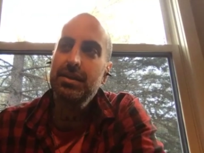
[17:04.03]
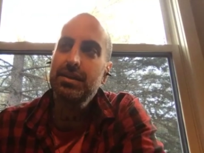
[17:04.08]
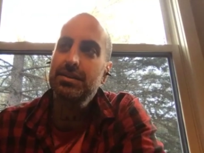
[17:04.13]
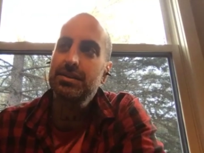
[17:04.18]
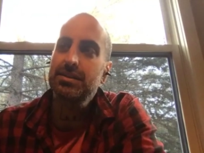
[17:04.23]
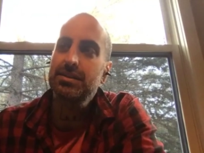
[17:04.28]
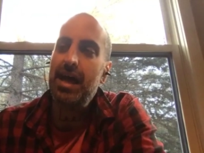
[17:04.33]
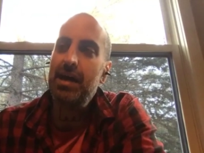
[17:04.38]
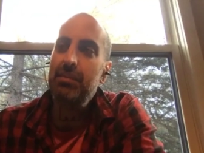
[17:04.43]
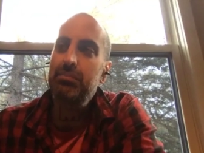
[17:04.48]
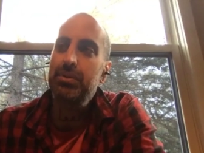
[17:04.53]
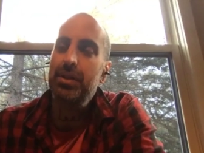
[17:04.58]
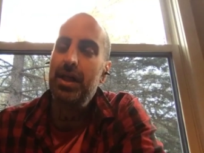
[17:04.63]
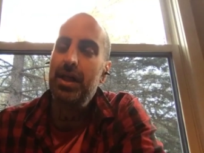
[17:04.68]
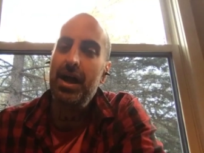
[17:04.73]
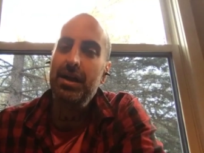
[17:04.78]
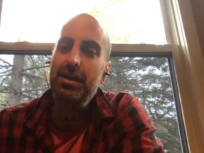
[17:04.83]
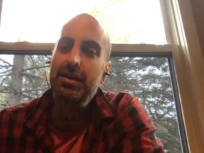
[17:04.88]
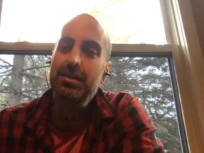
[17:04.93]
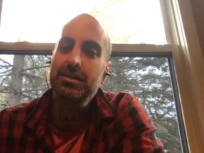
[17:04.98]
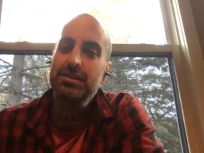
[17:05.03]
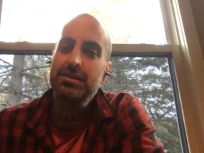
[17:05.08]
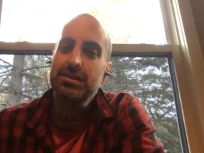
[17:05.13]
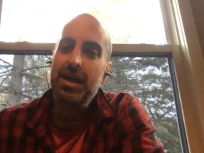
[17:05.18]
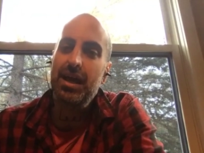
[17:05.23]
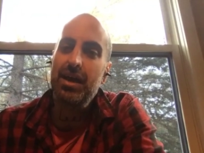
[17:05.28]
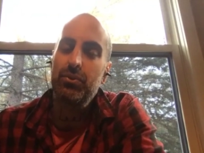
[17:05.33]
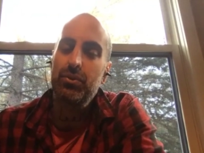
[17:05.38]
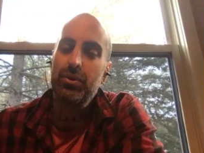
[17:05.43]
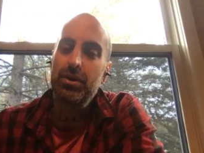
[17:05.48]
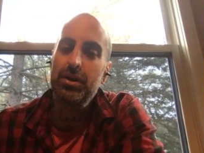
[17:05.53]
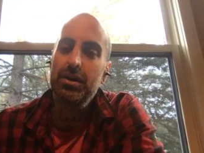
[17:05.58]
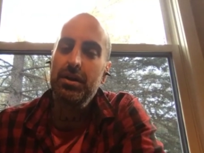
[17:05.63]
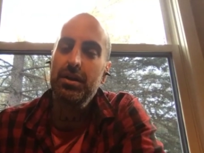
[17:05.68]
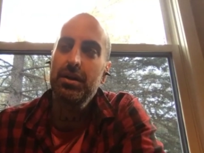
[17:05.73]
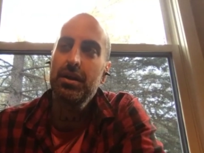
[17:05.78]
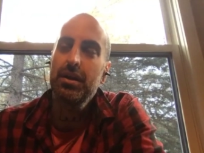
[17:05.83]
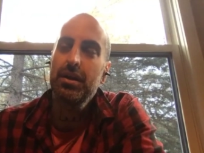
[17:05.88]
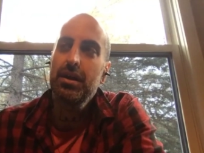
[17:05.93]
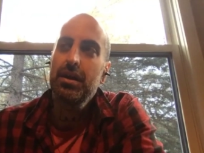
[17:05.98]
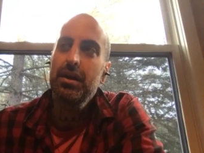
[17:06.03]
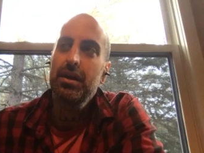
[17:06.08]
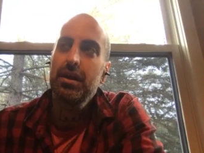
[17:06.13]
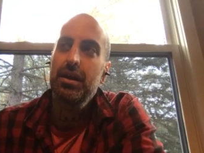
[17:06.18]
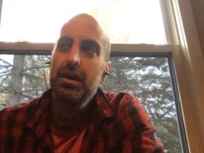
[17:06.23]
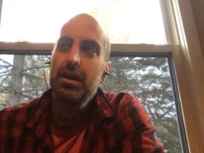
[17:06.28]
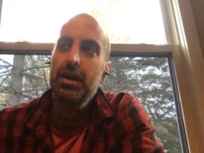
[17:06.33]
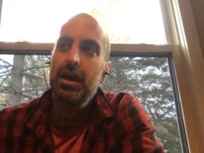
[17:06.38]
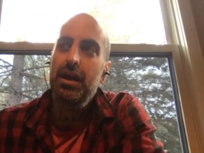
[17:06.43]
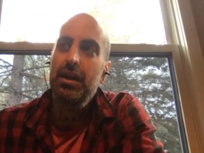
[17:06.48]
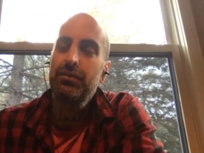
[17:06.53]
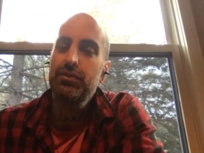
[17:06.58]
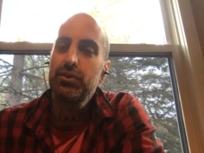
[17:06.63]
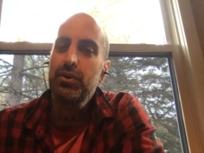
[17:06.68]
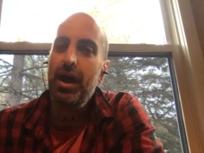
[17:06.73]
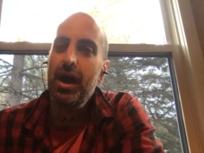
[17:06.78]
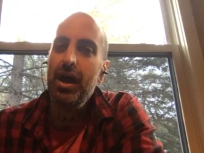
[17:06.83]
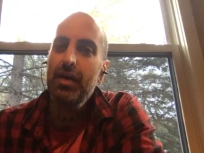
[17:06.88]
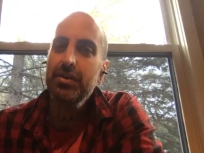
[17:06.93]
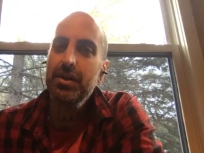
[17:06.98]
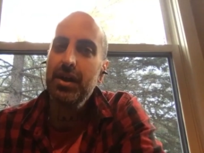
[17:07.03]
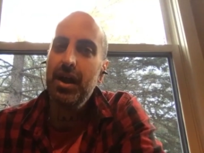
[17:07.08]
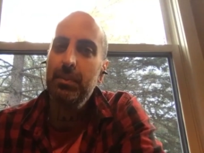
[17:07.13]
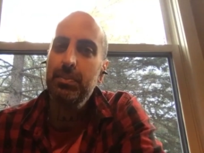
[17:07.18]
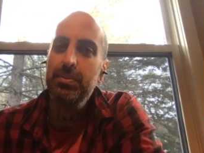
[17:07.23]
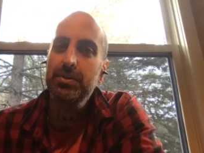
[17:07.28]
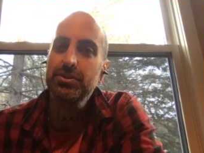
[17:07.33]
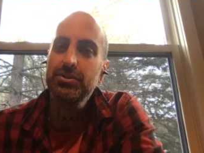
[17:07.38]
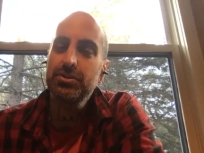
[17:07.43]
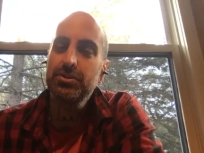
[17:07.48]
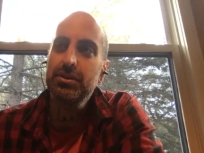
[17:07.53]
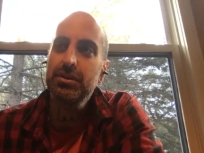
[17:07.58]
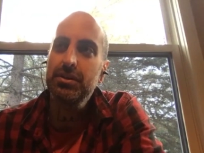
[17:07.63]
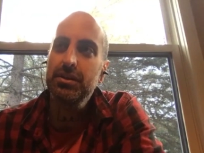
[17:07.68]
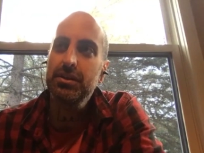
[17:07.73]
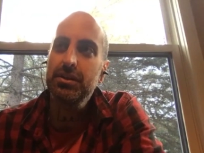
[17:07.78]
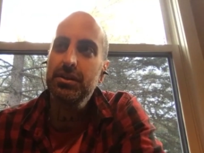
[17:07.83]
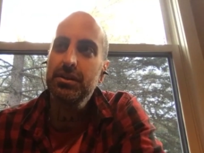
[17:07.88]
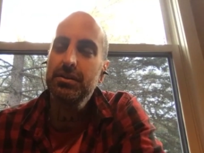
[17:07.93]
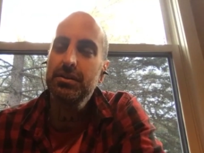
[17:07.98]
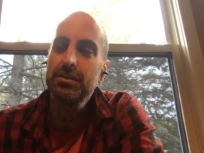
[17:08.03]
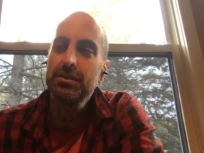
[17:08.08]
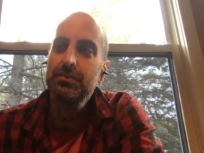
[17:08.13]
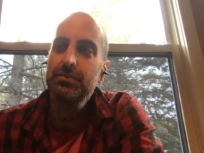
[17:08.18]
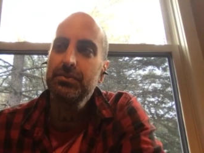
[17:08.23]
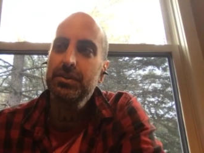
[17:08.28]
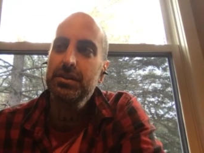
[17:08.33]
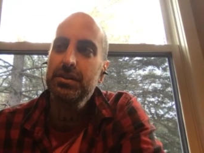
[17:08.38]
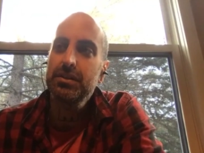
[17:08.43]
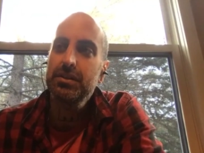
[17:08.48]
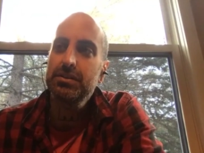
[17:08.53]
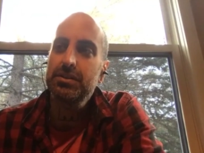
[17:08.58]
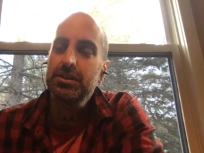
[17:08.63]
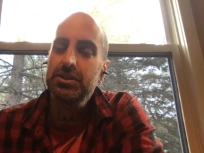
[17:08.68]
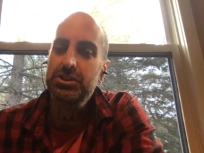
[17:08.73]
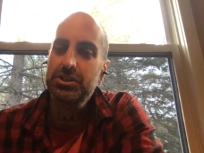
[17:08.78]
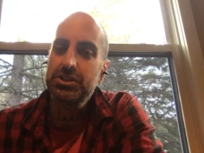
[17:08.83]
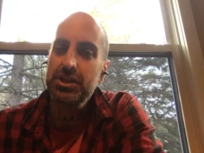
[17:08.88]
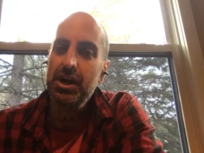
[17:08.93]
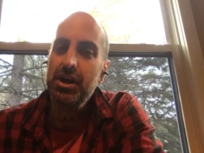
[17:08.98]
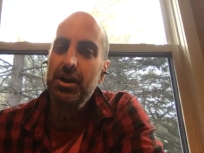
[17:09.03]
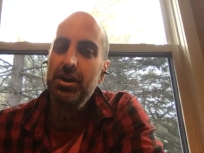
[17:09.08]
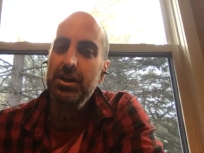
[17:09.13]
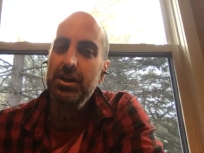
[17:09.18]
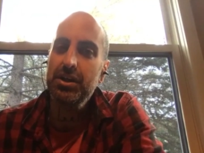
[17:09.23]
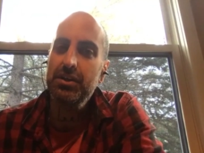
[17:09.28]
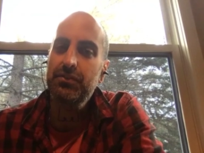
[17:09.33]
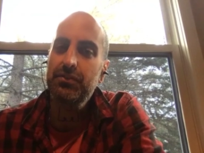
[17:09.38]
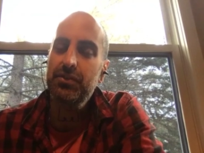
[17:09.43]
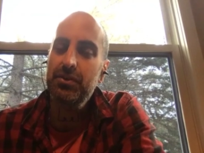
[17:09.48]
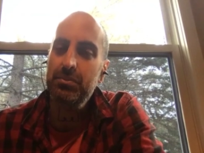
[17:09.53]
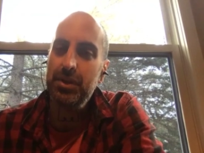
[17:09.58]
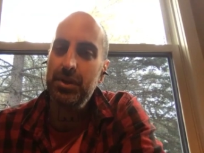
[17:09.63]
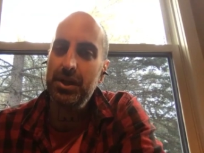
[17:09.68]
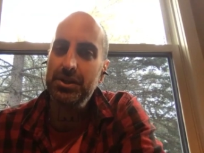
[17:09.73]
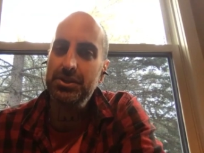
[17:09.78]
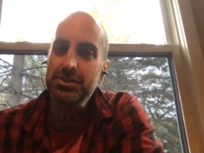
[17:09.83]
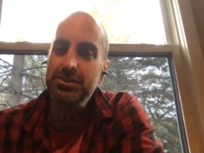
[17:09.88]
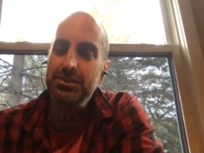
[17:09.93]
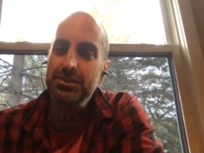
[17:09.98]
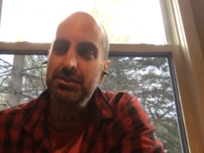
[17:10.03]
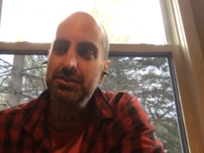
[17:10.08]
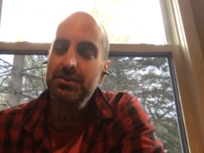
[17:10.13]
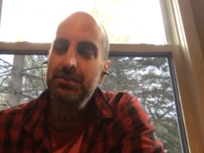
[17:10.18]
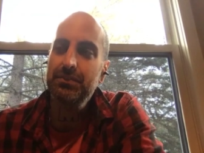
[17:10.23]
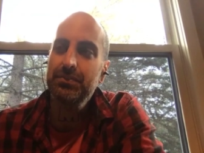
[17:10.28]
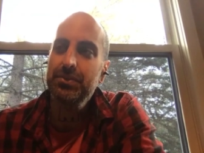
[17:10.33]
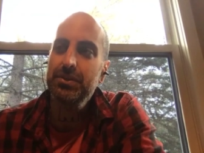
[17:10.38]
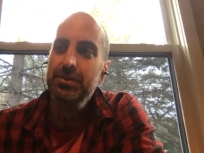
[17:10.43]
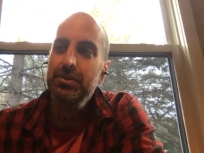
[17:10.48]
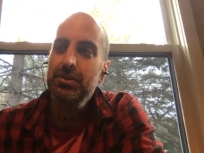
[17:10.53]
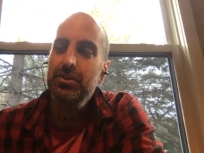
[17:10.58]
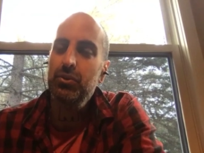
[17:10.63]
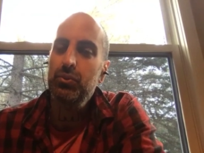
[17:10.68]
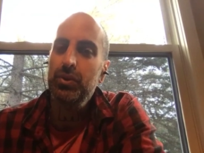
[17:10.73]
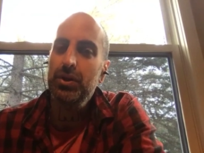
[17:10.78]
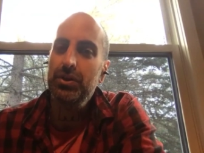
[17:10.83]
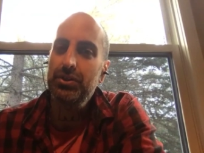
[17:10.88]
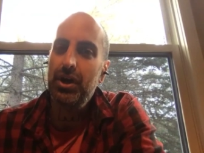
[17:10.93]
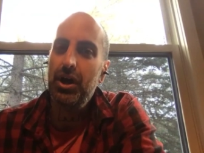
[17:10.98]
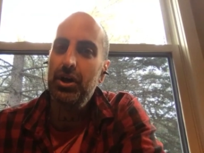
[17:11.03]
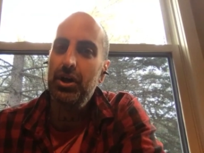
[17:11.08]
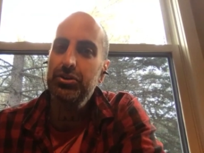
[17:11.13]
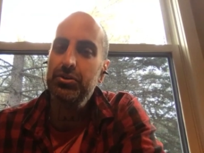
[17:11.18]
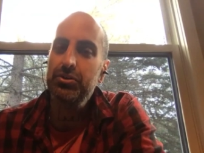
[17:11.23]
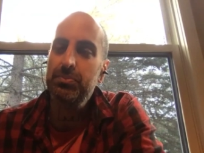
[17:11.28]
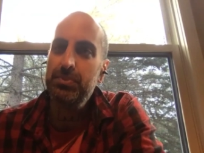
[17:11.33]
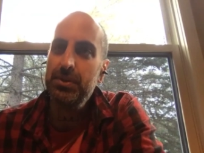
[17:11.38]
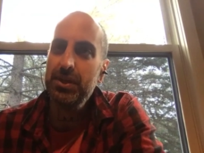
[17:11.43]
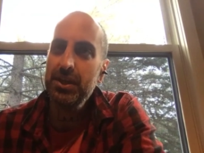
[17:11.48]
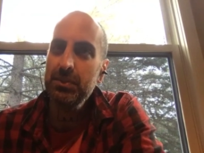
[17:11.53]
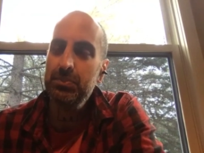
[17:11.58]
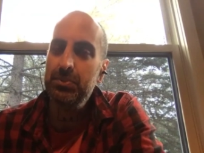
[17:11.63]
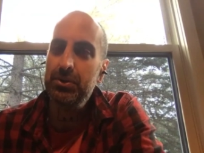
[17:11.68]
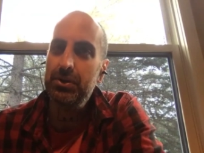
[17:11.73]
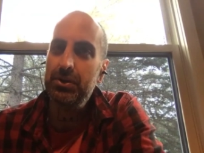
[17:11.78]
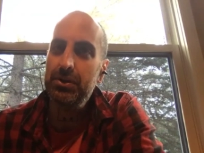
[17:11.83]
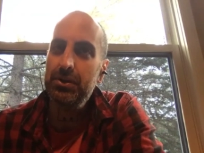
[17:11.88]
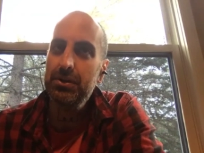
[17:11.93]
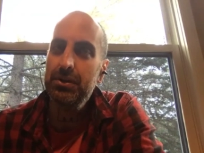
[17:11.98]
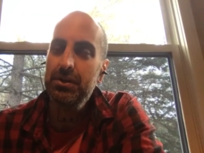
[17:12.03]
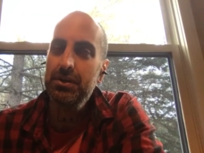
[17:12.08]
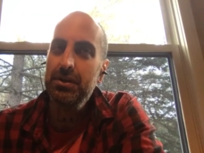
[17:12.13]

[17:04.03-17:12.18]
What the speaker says: that black and it's that white. And if you have an opportunity to share information with other people,